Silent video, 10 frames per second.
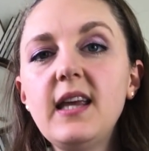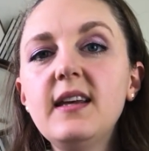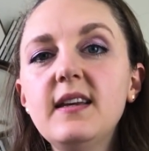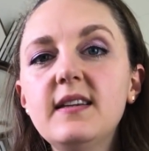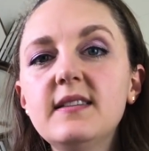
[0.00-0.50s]

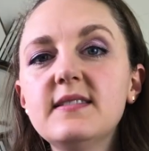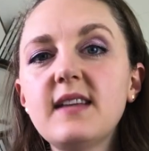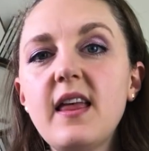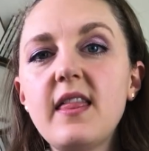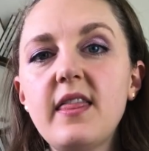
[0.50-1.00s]
is
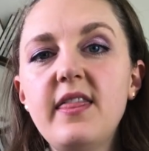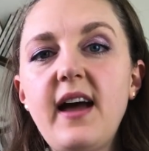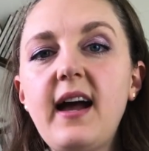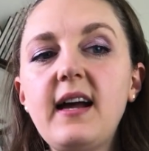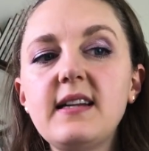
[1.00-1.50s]

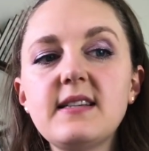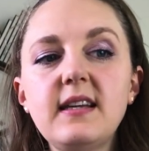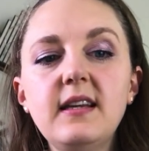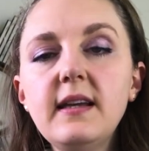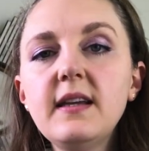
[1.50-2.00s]
that
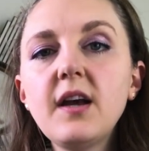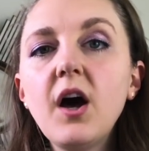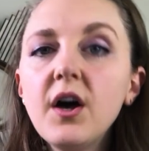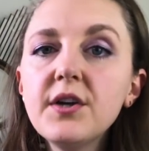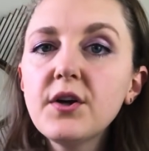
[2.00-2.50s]
it
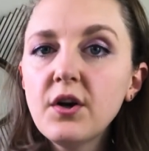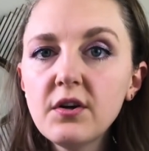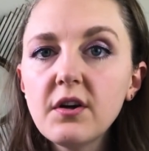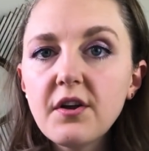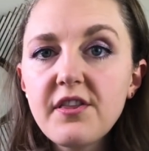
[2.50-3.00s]

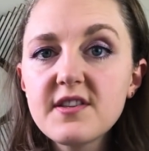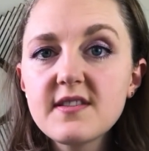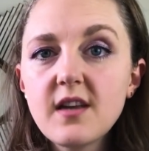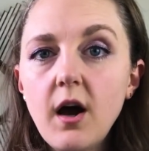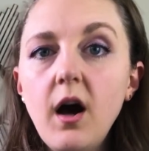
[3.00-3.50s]

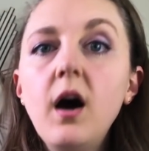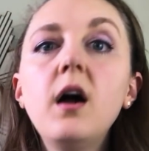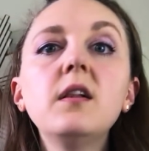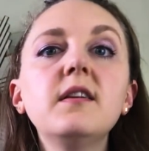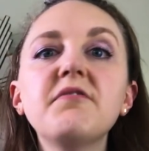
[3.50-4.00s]
unearths
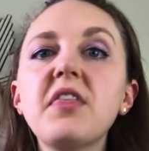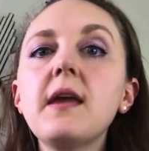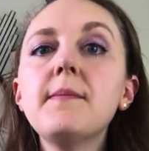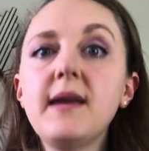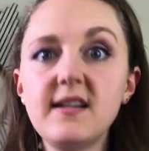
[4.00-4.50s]
all of
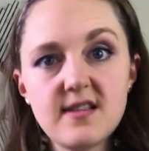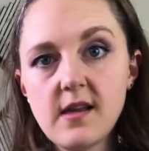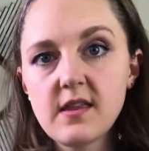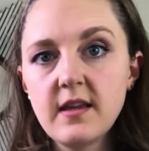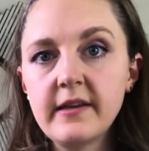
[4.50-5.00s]
the
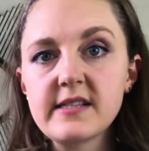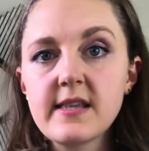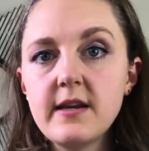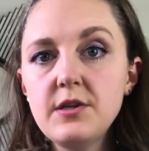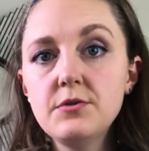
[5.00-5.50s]
amazing things
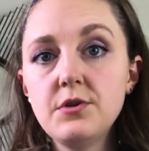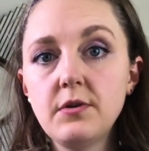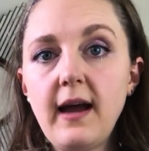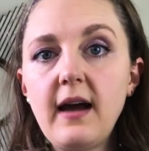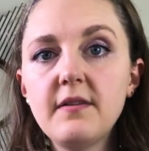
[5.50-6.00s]
that you
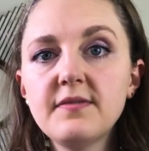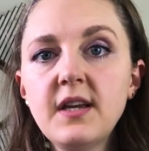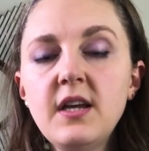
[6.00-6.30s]
do have.